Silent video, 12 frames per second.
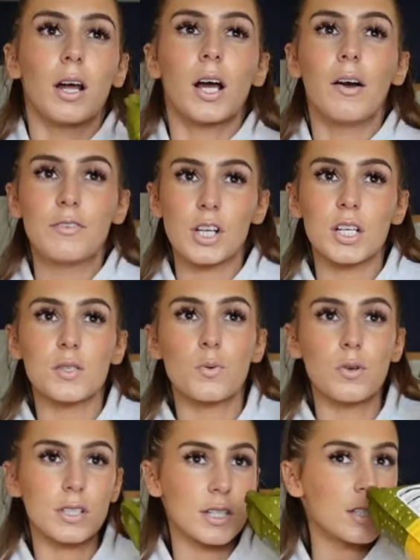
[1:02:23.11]
like I've just
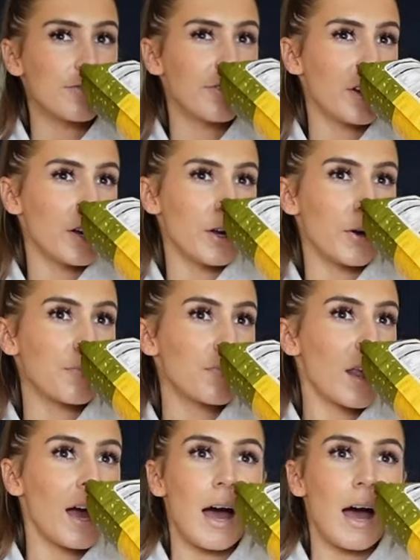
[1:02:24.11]
walked into View